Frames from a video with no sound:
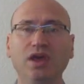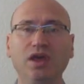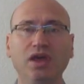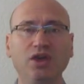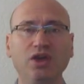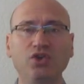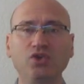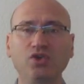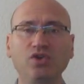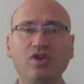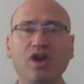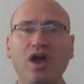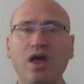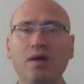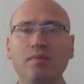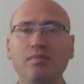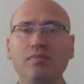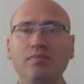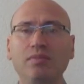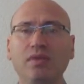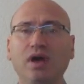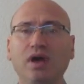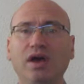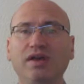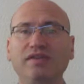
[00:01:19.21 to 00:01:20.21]
It should
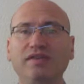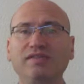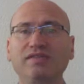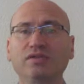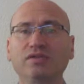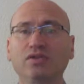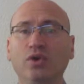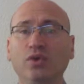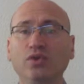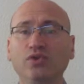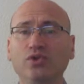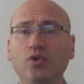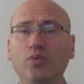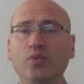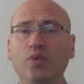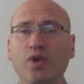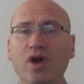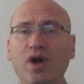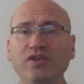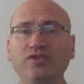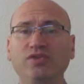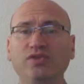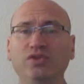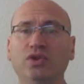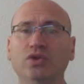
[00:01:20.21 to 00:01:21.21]
come as no
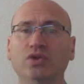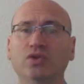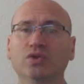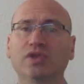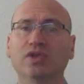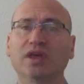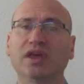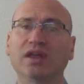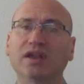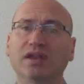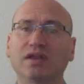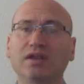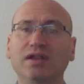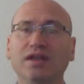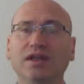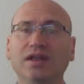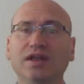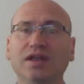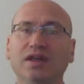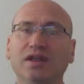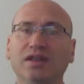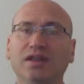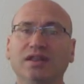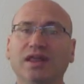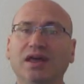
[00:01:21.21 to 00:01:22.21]
surprise to you then
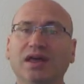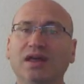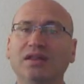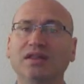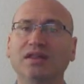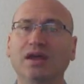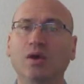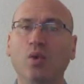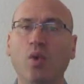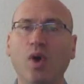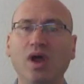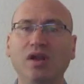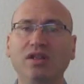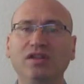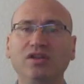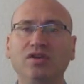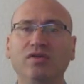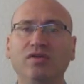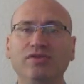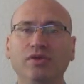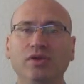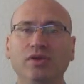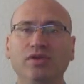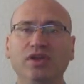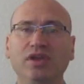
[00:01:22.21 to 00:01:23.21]
that the quality
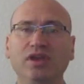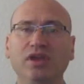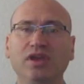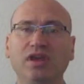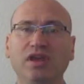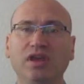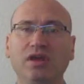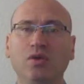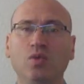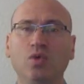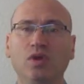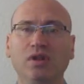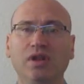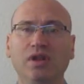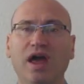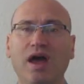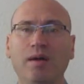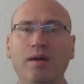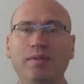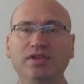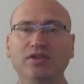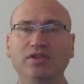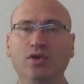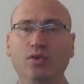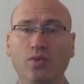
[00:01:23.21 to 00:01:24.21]
of your thinking will
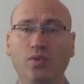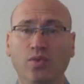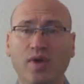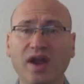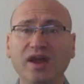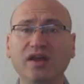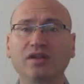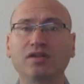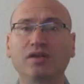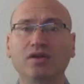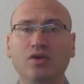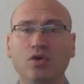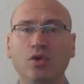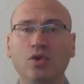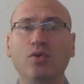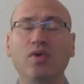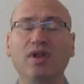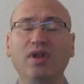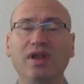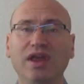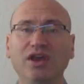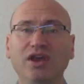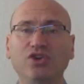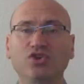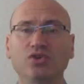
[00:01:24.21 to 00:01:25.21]
have a direct
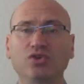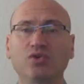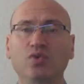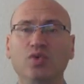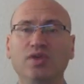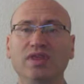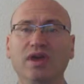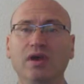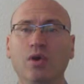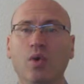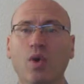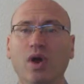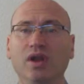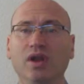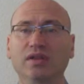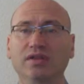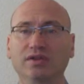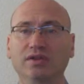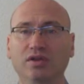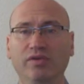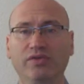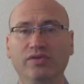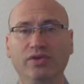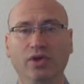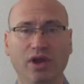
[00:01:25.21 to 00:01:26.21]
correlation with the
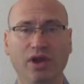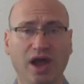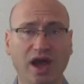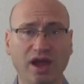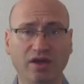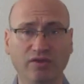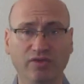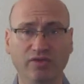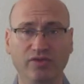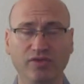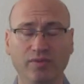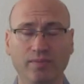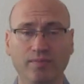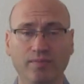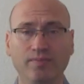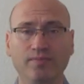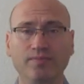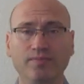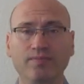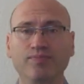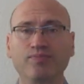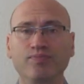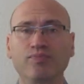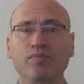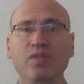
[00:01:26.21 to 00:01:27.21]
quality of your life.
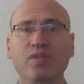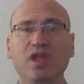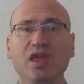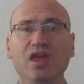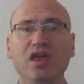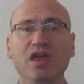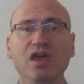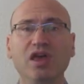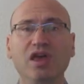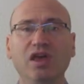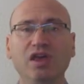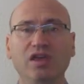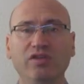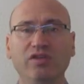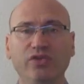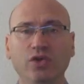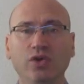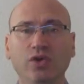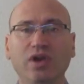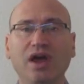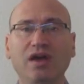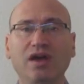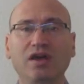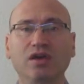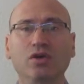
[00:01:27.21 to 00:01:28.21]
If you
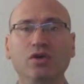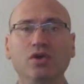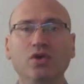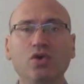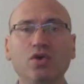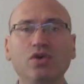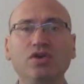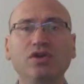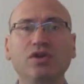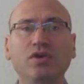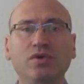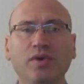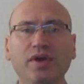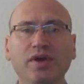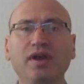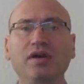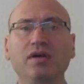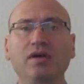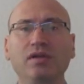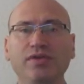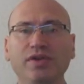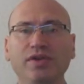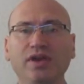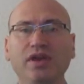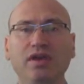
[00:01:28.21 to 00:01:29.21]
lack good
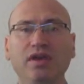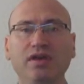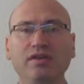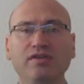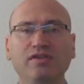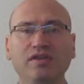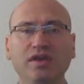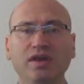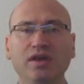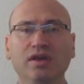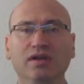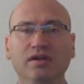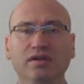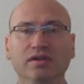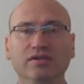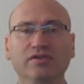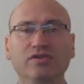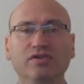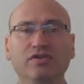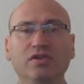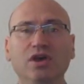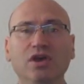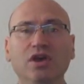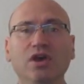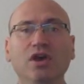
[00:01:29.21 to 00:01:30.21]
critical thinking
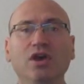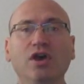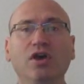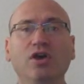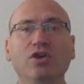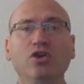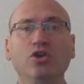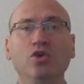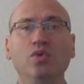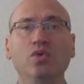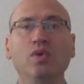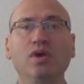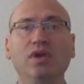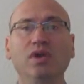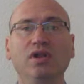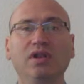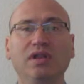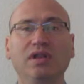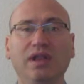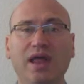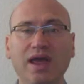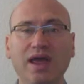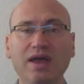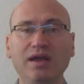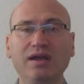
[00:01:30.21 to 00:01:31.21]
skills, you will
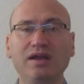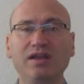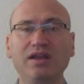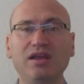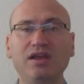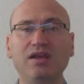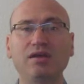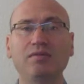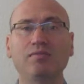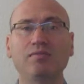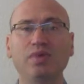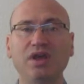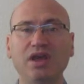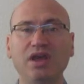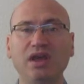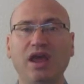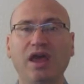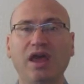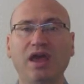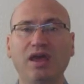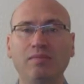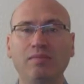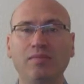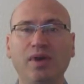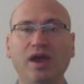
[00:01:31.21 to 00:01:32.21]
likely be
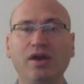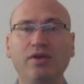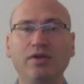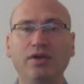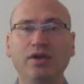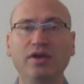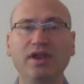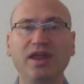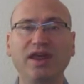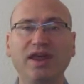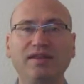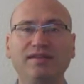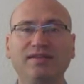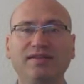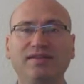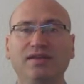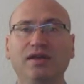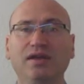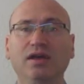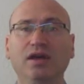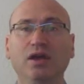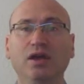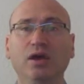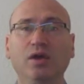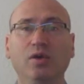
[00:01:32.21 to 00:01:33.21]
a marionette
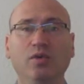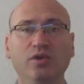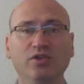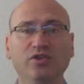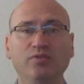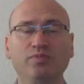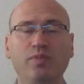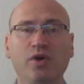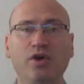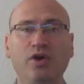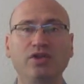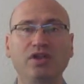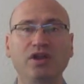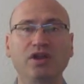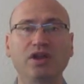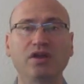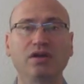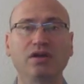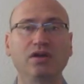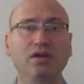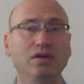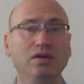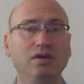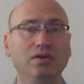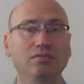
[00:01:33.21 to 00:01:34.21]

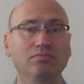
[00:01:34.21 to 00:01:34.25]
responding,